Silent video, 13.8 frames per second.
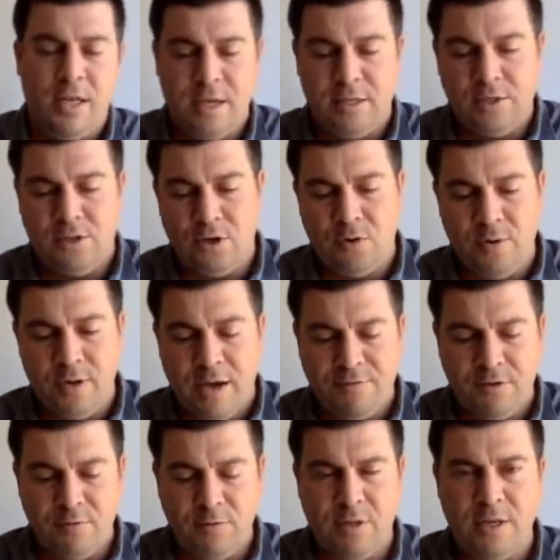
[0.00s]
And so we have
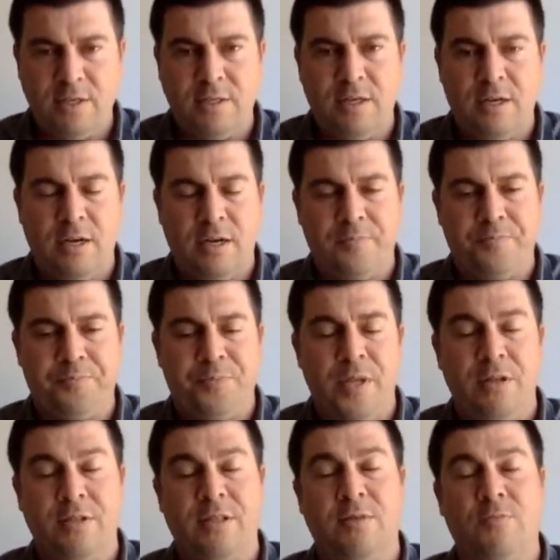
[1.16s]
to realize
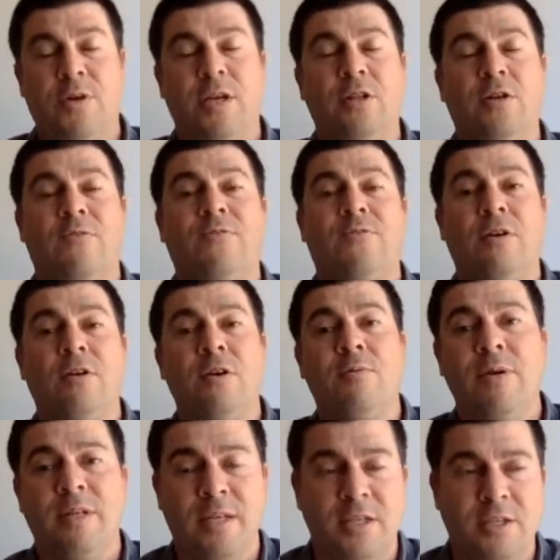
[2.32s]
we can look very
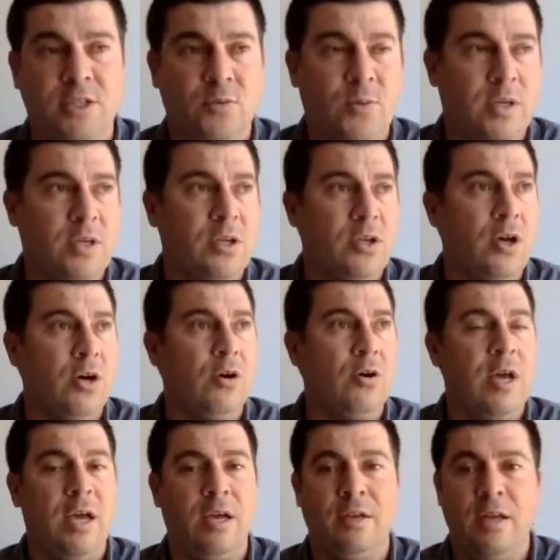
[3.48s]
religious. We can go
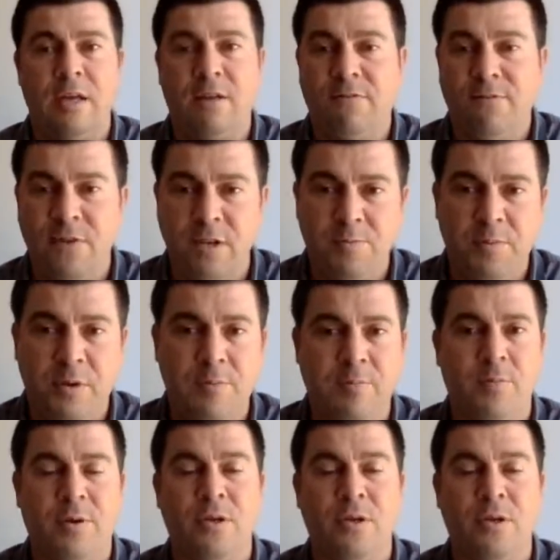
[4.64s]
and feed people.